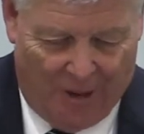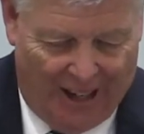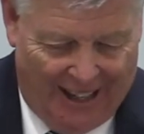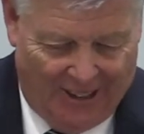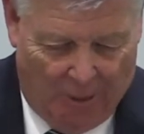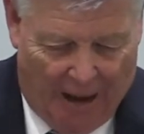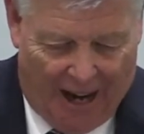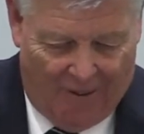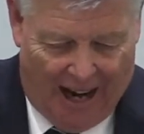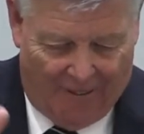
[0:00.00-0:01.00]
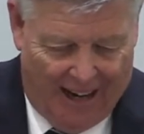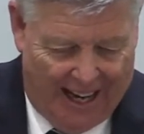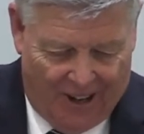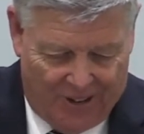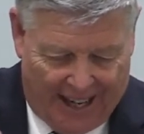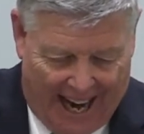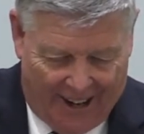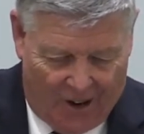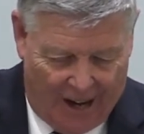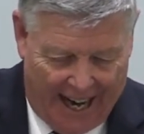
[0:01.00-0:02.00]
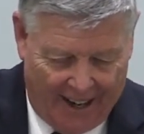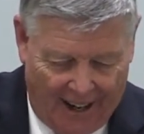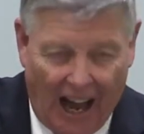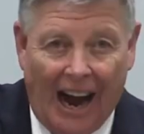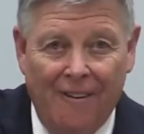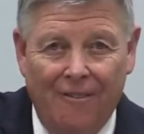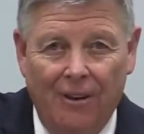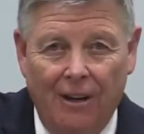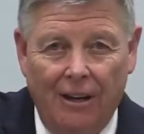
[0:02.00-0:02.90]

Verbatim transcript: But look at the manner of life. Here's the category. In love,